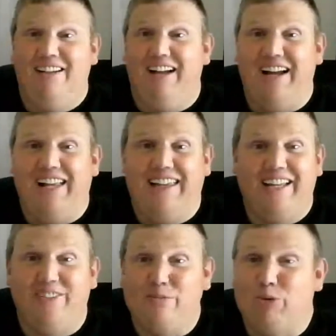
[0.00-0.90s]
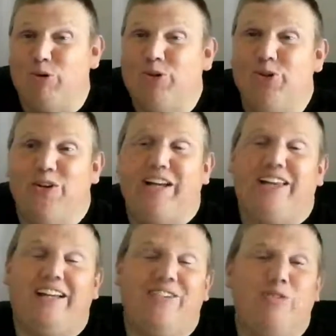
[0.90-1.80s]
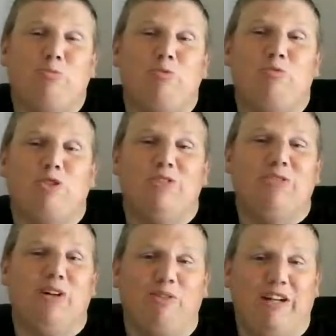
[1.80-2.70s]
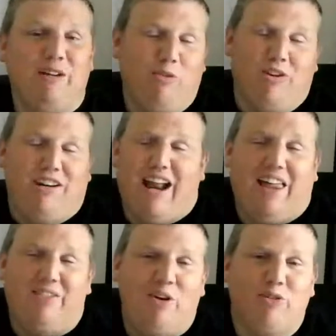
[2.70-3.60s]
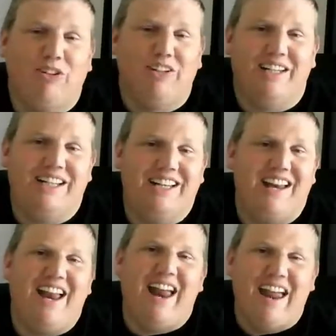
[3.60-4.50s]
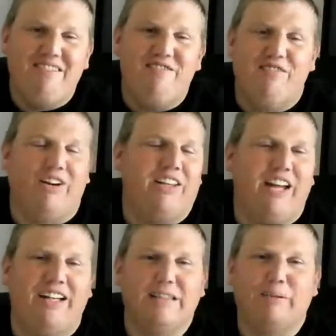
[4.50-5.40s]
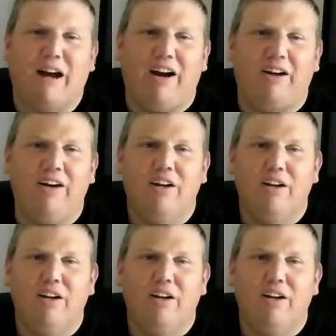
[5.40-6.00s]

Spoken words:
I think there's more to it. I think he wanted out of Oakland and he did everything in his power